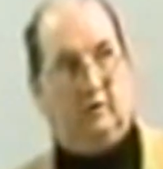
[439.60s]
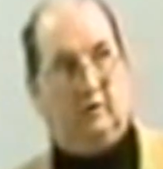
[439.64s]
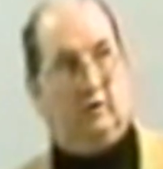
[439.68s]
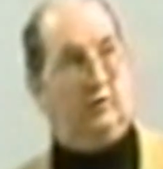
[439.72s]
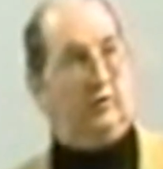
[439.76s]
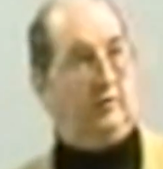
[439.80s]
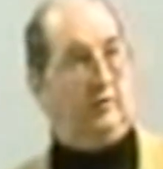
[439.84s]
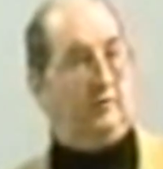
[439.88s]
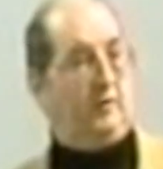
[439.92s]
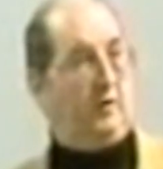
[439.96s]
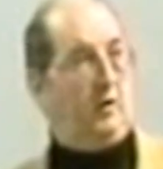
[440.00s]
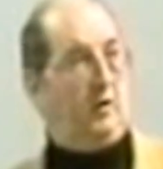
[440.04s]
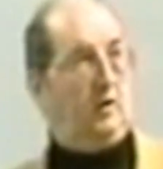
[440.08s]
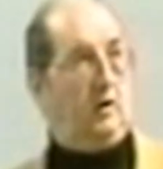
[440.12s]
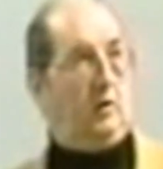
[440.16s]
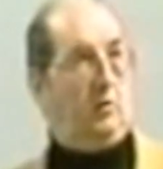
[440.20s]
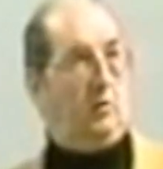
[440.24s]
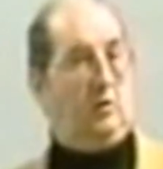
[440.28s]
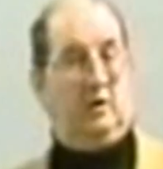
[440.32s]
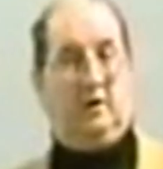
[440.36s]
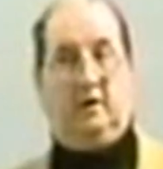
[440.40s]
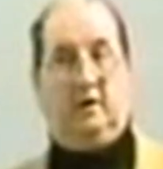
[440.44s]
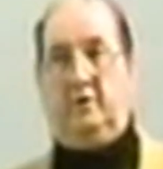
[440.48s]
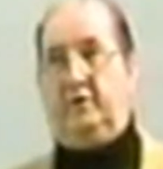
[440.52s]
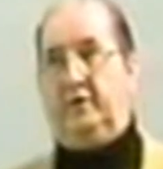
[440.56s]
First of all, I
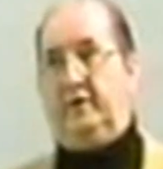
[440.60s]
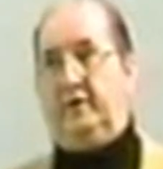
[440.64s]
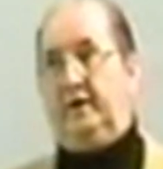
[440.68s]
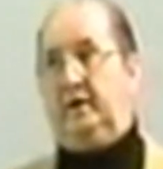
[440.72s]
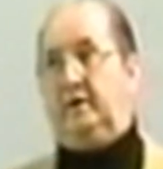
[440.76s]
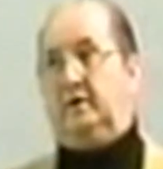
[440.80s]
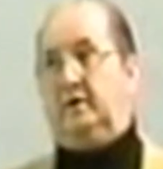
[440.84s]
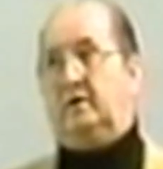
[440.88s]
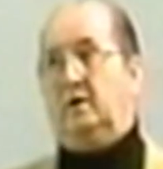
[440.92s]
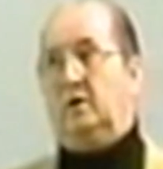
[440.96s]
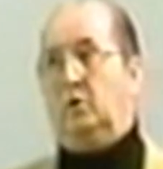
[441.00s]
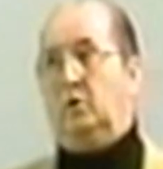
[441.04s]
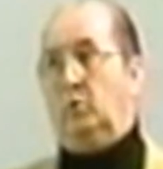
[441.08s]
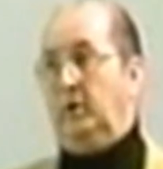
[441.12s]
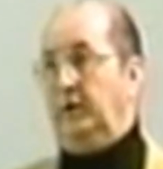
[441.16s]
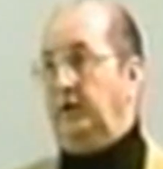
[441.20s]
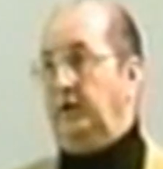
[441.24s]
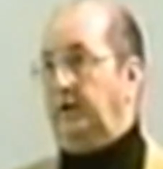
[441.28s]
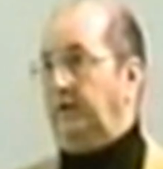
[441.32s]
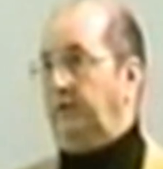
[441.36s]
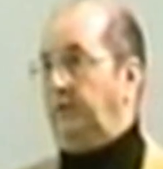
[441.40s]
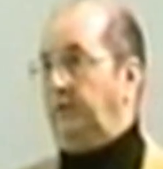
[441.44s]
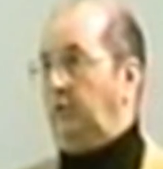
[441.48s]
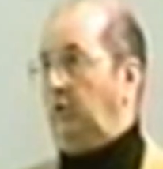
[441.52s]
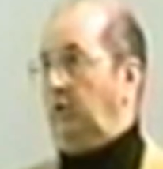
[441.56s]
want to thank
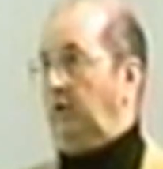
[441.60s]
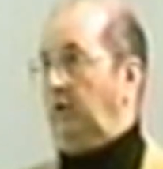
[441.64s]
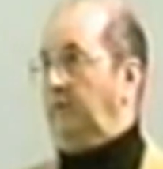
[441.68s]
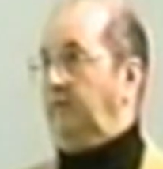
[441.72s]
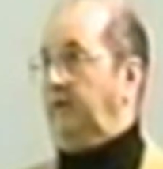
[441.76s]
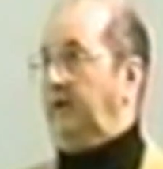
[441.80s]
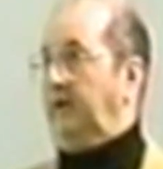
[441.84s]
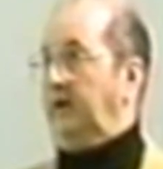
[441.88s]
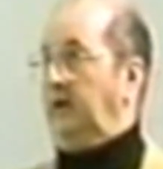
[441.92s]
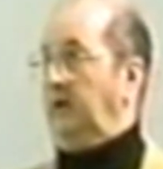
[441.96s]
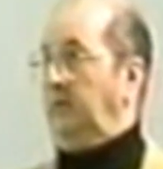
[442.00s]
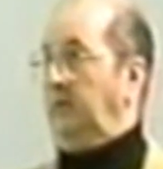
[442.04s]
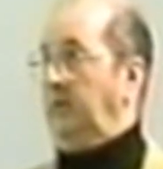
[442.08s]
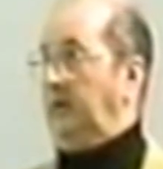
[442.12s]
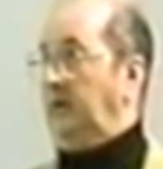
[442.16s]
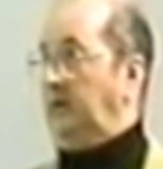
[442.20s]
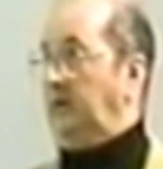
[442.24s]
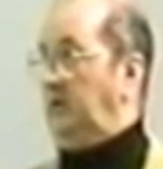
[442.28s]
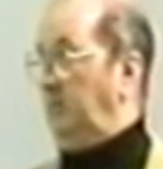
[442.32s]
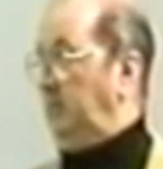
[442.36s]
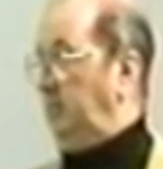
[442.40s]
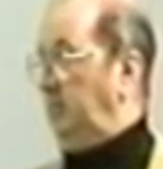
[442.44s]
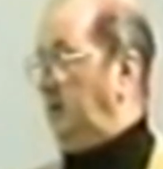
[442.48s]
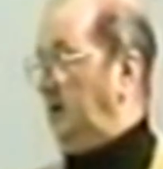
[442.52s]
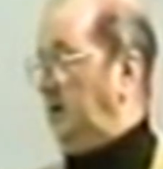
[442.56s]
Wendy for inviting me
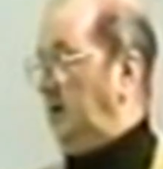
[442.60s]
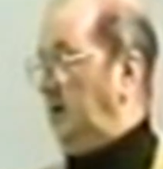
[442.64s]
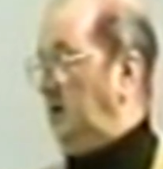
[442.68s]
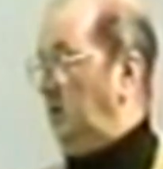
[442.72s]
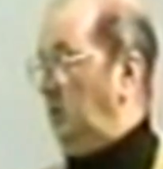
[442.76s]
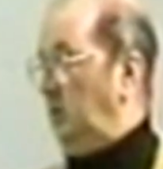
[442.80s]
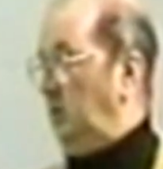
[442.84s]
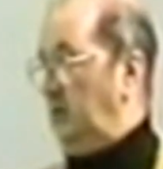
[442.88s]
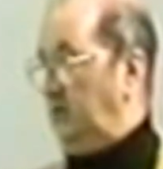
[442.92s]
to be here